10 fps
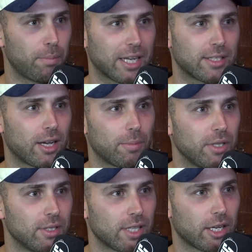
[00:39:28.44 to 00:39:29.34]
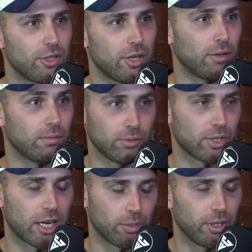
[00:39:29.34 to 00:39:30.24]
backed it up in his second year and
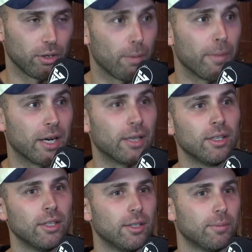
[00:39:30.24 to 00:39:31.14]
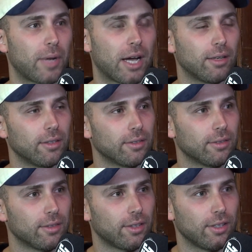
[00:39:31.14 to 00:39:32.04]
was arguably a lot better. But
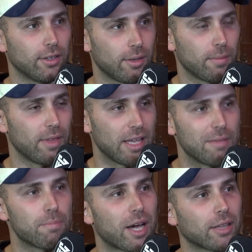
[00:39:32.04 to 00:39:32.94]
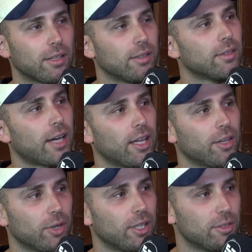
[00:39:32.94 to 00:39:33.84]
I think the, the impact that
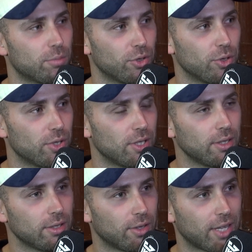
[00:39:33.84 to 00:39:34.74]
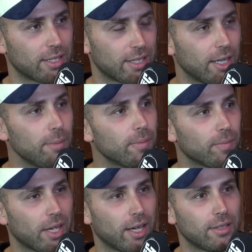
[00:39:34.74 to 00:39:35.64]
Harley Reid is producing on that team
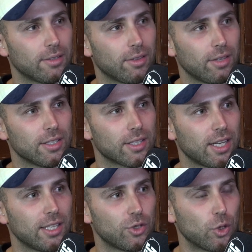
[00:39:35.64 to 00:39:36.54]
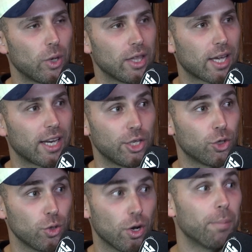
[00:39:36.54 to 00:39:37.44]
and the things that he's doing that he
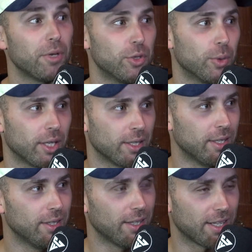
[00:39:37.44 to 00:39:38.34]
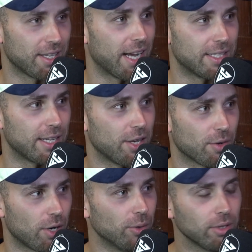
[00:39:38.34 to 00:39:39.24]
should not be doing as an 18
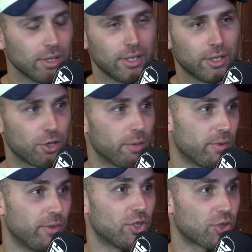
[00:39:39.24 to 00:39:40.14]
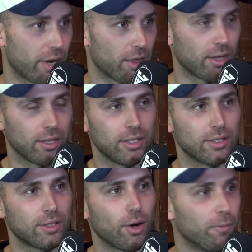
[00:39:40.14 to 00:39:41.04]
year old in terms of his strength and
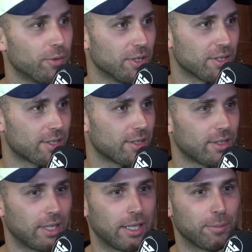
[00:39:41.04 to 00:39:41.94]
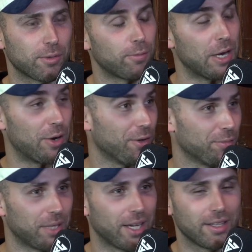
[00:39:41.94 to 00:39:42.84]
his confidence um, to fend
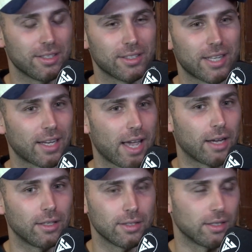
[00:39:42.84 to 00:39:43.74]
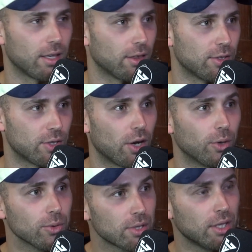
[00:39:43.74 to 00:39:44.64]
off players and take hangers and kick these goals.